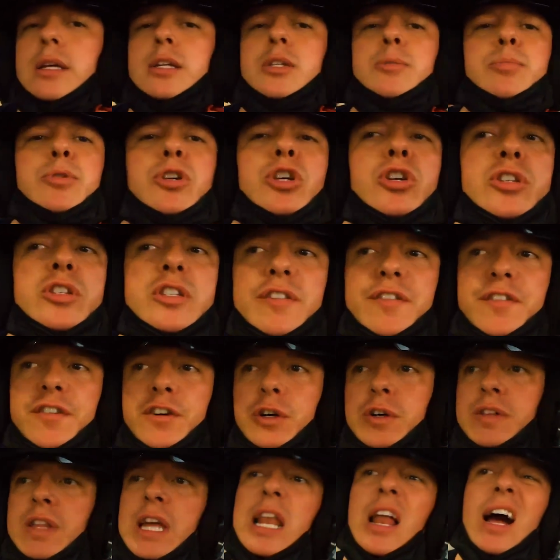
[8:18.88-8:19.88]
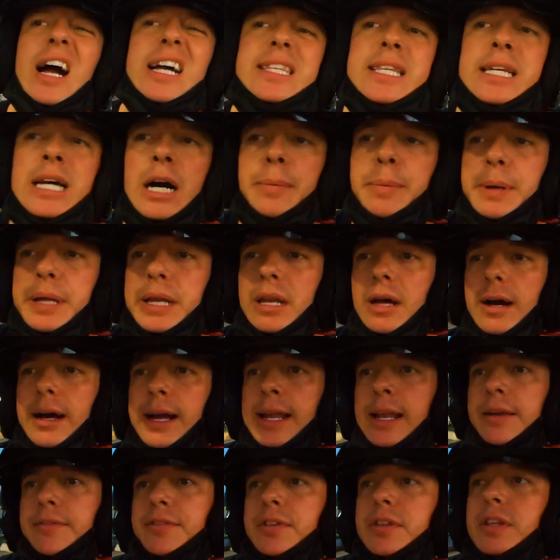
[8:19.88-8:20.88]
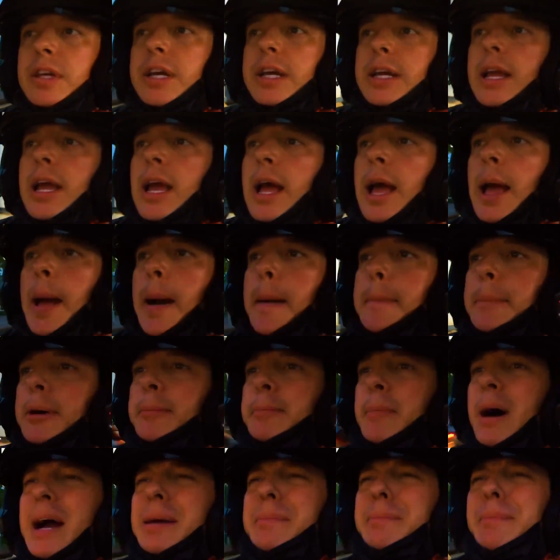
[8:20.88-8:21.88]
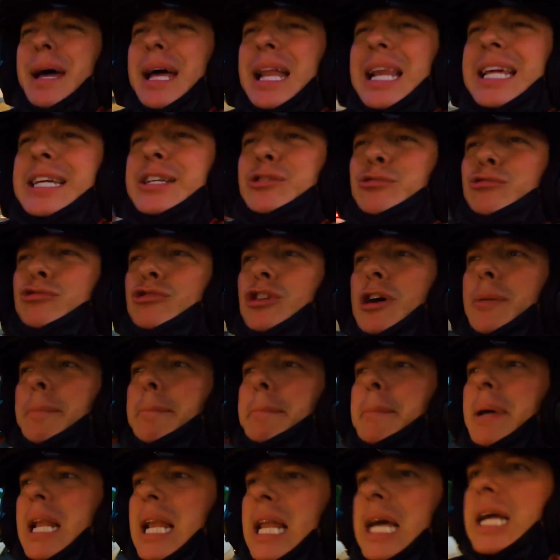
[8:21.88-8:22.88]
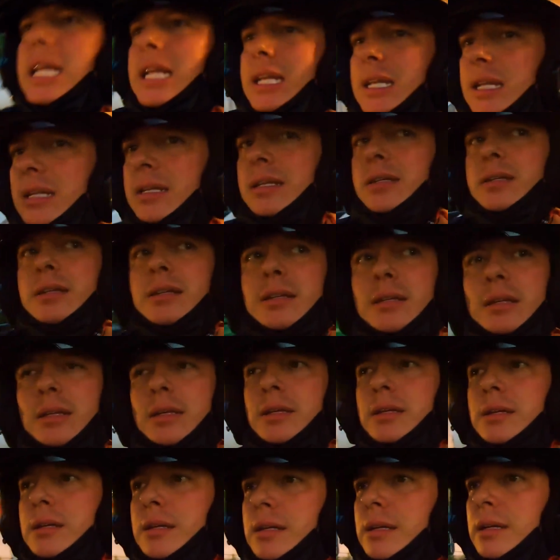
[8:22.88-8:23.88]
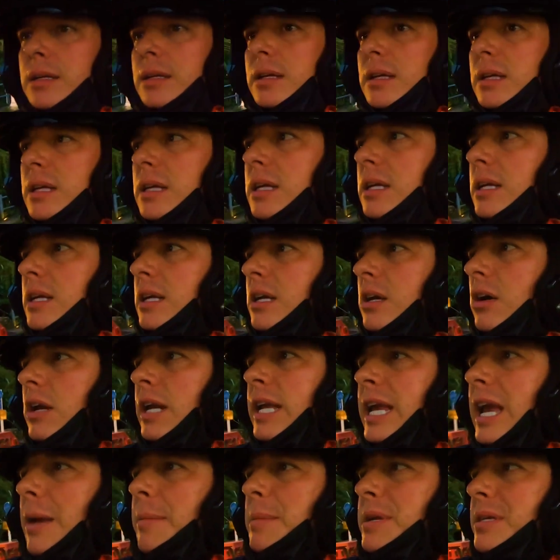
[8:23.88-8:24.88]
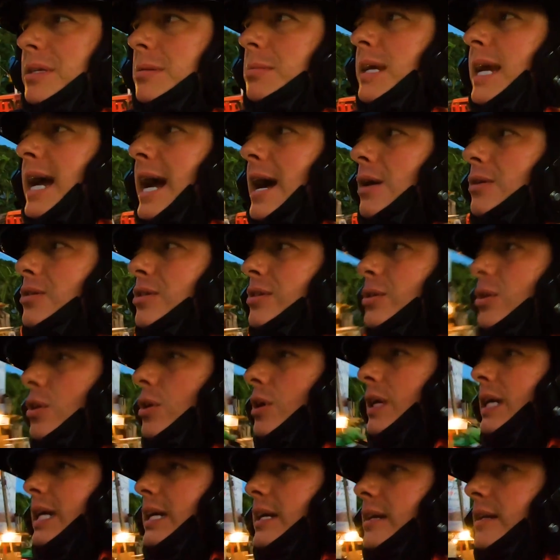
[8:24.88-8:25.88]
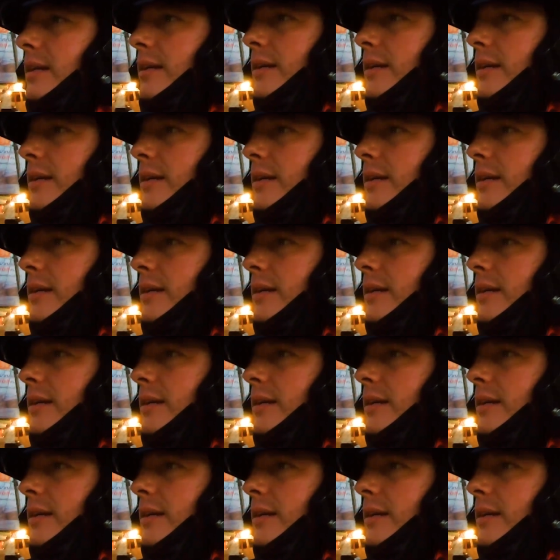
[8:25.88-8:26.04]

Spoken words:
It's beautiful, and they light it up at night and everything. But my belly's rumbling. Gotta get me some cow soy.